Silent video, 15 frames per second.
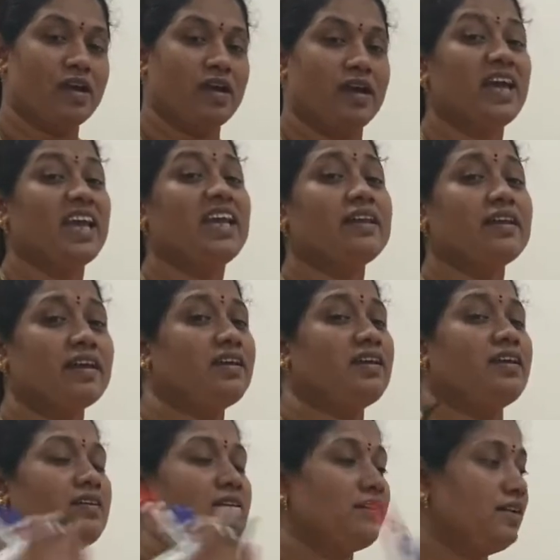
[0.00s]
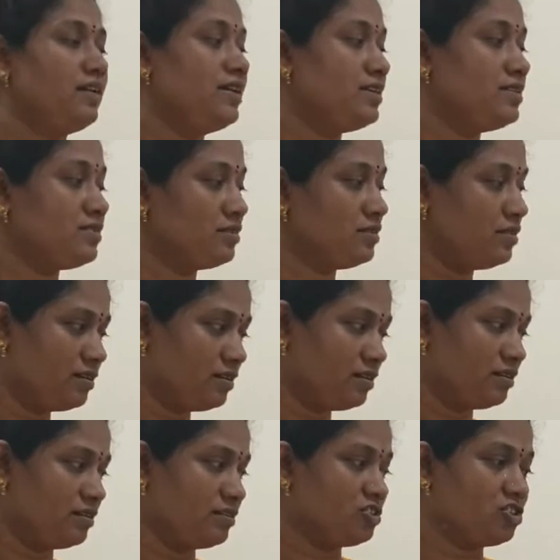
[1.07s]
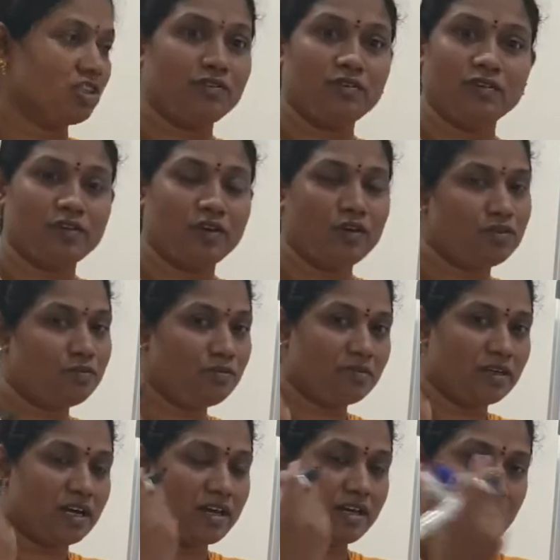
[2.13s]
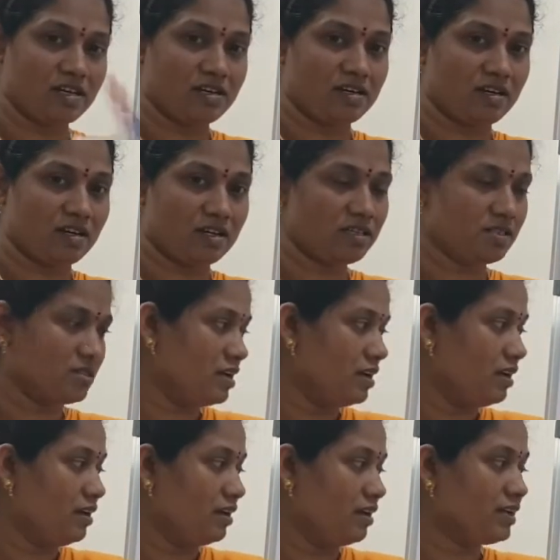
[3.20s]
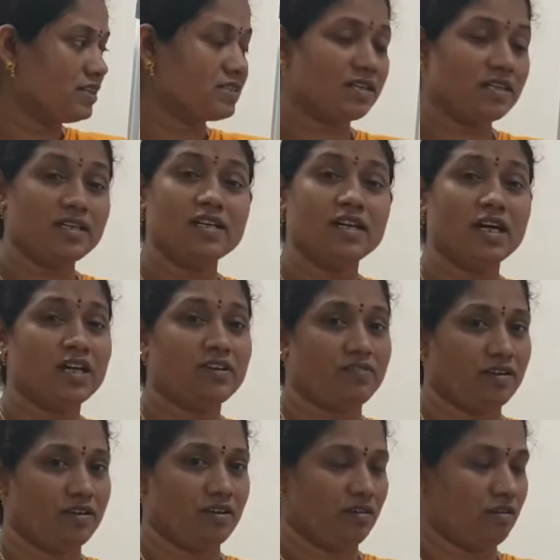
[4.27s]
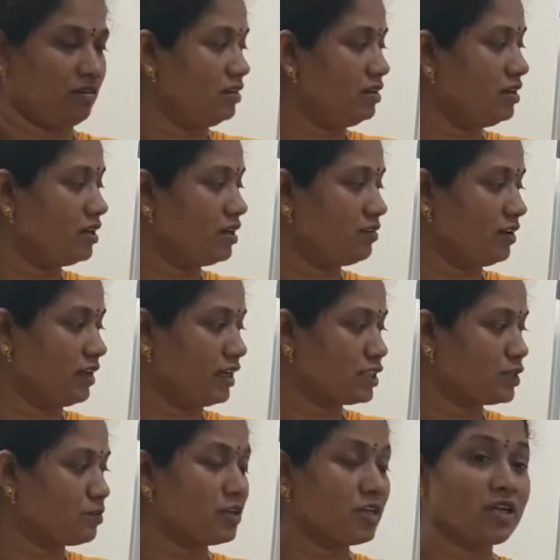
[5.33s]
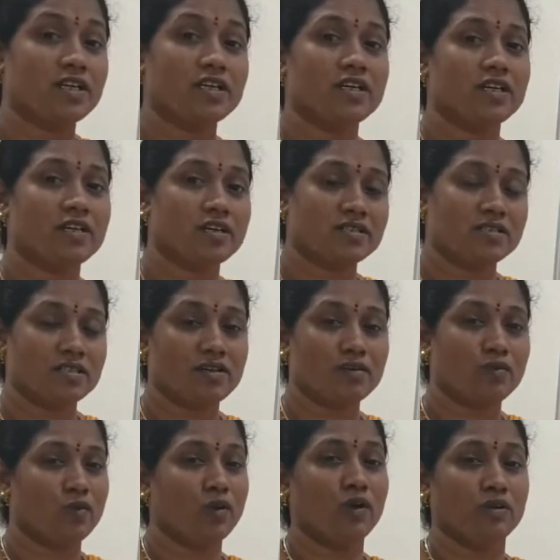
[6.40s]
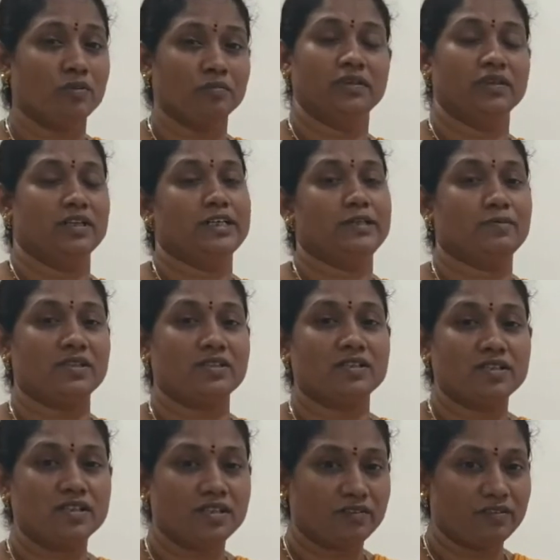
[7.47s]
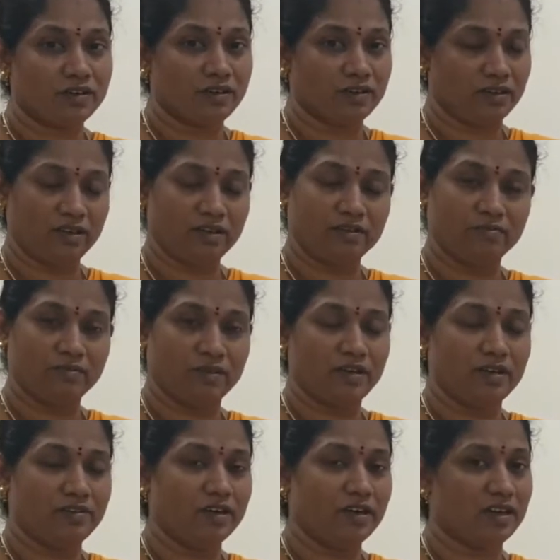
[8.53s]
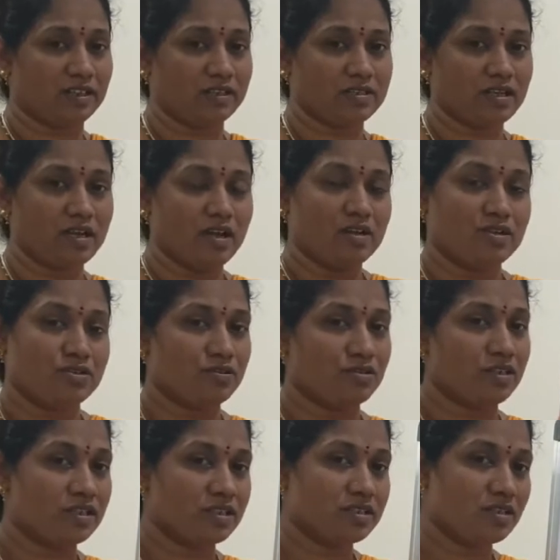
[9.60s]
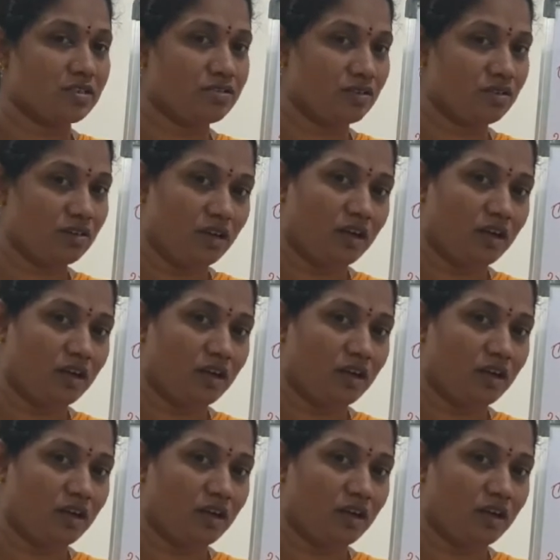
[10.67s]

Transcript: air I can release? TV volume I can release. Next ERV, expiratory reserve volume is present in our lungs. So that is also